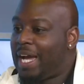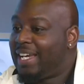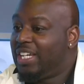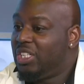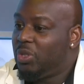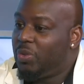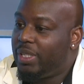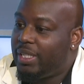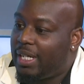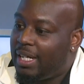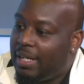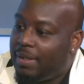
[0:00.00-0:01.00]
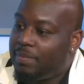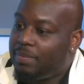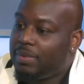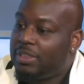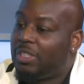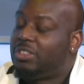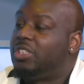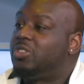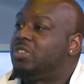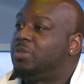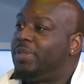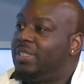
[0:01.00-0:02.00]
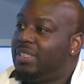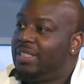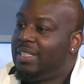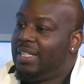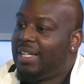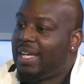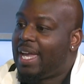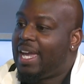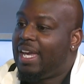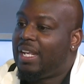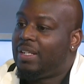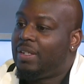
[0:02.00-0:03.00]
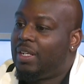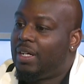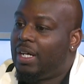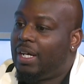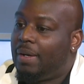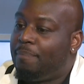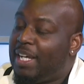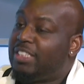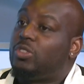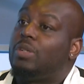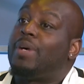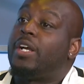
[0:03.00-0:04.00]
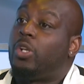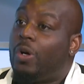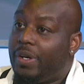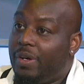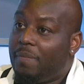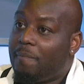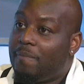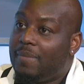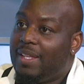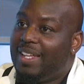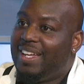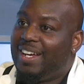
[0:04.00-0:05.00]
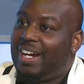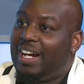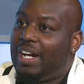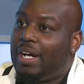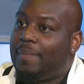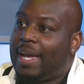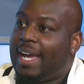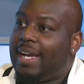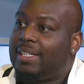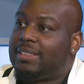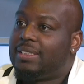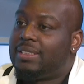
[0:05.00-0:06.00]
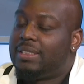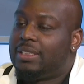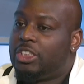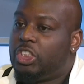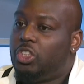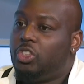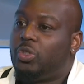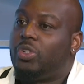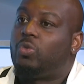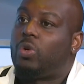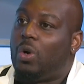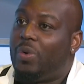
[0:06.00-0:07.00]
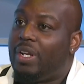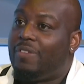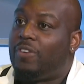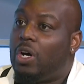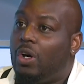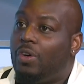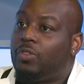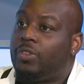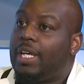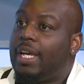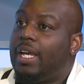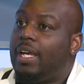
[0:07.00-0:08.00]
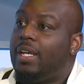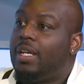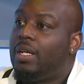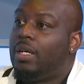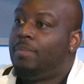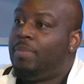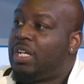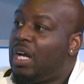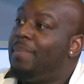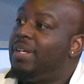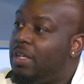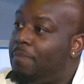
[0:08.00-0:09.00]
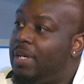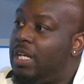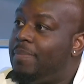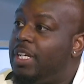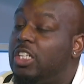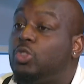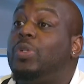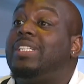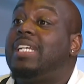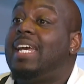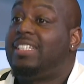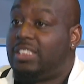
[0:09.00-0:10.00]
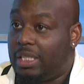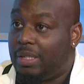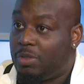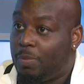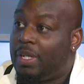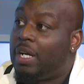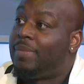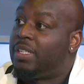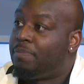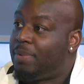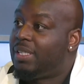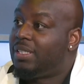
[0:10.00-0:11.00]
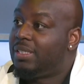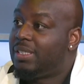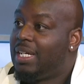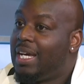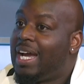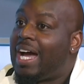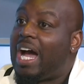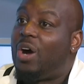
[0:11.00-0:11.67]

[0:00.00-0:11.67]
I Can Do It um, is our children's book, and uh, based on my daughter. Um, as children grow and evolve, they become independent because we teach them to become independent. Yes. Mm -hmm.